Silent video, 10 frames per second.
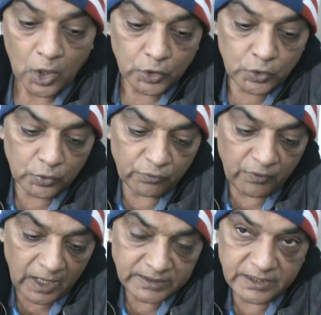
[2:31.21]
You
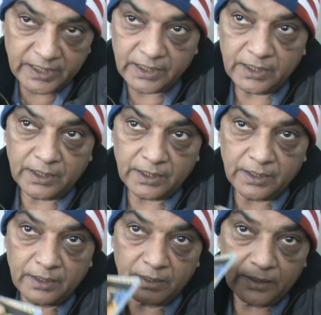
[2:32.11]
watching,
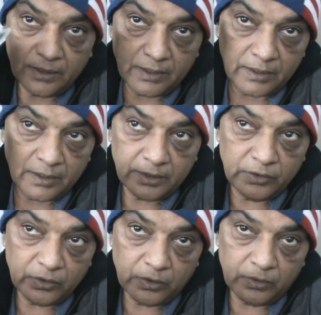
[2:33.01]

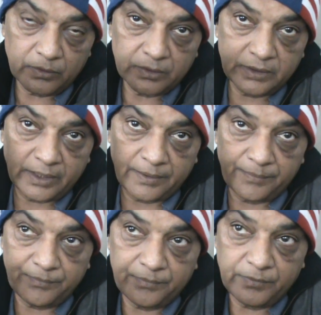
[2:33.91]
you know, the
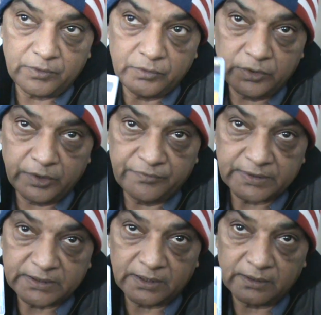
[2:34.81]

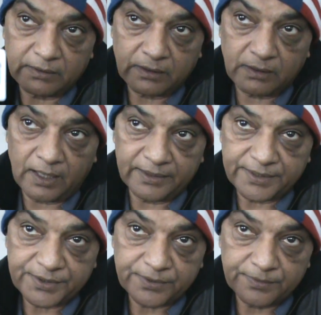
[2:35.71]
universal
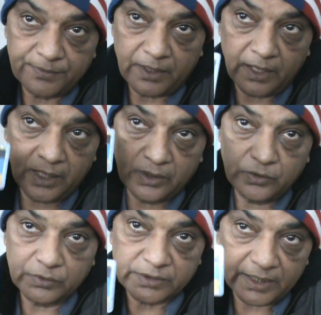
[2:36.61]
contest and
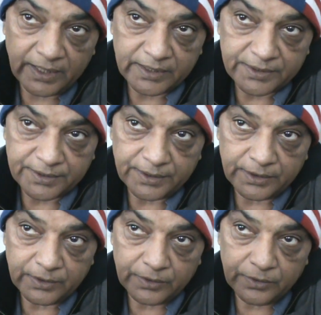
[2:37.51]
you select
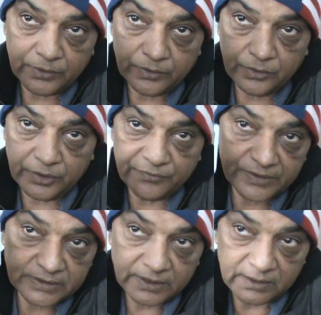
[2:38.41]

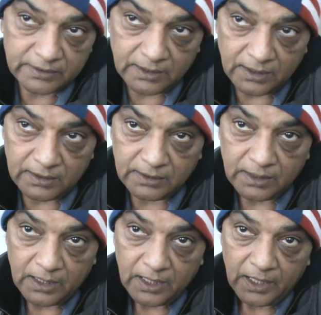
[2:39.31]
universal girl
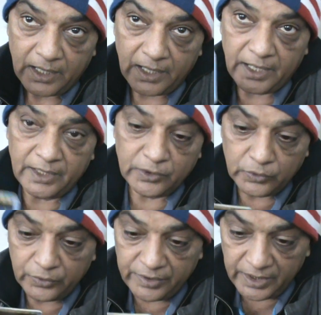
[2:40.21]
and
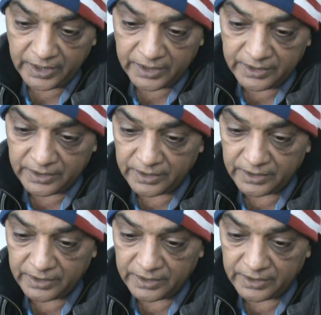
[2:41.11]
you read